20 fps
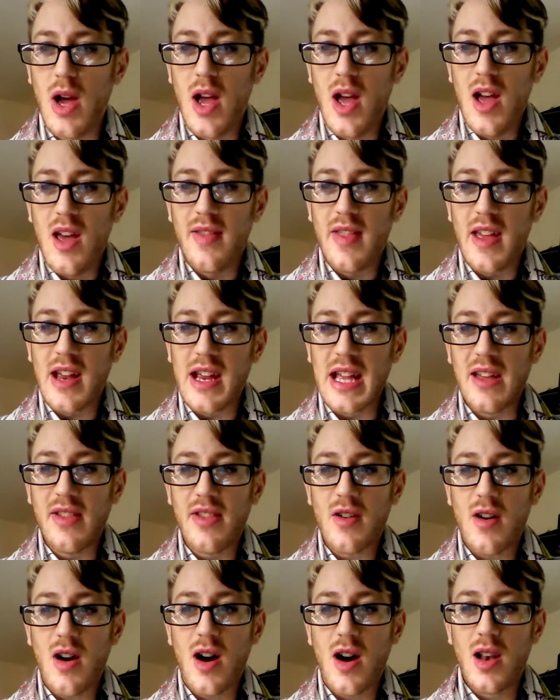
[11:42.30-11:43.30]
they're either
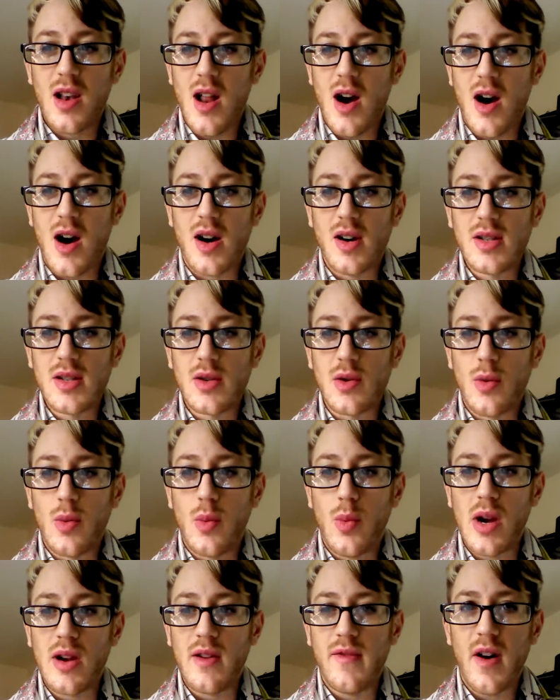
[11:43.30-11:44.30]
our last or
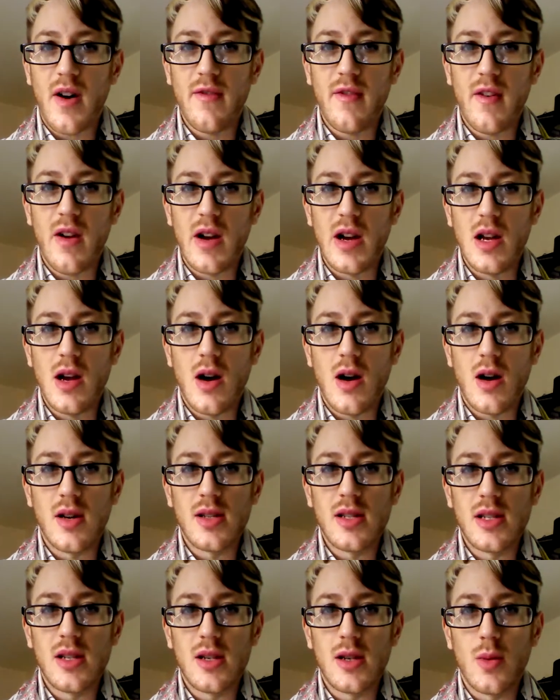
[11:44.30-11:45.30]
one of our very
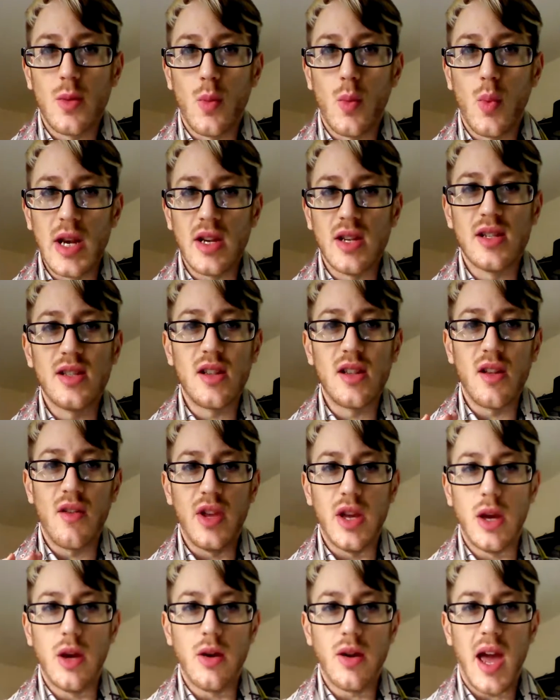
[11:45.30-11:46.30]
last winners of
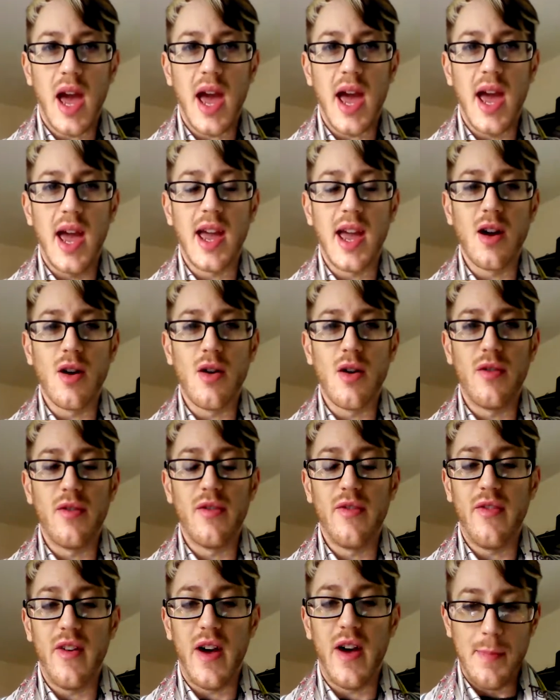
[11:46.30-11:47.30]
the UK of
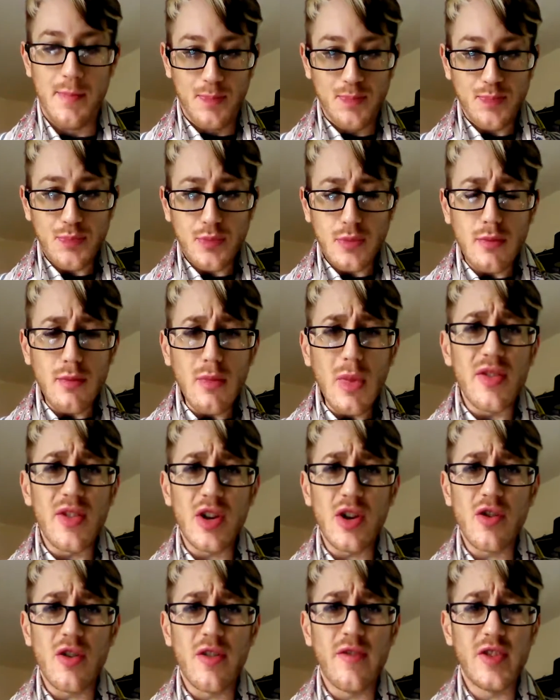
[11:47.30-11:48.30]
the
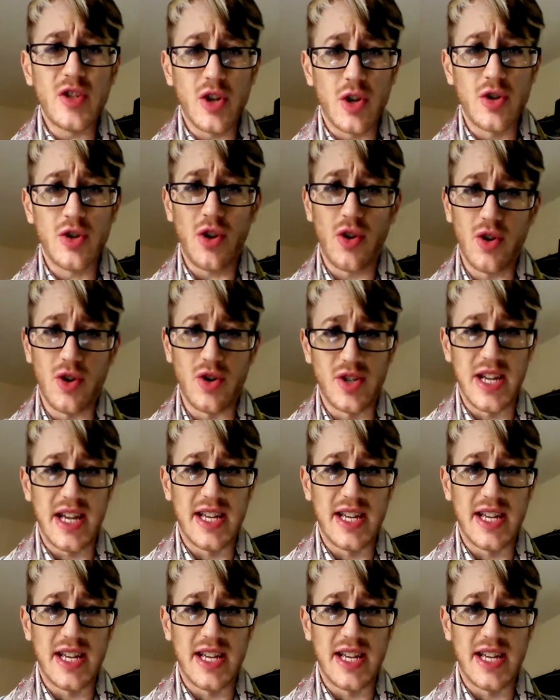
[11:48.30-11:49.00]
Eurovision Song Contest,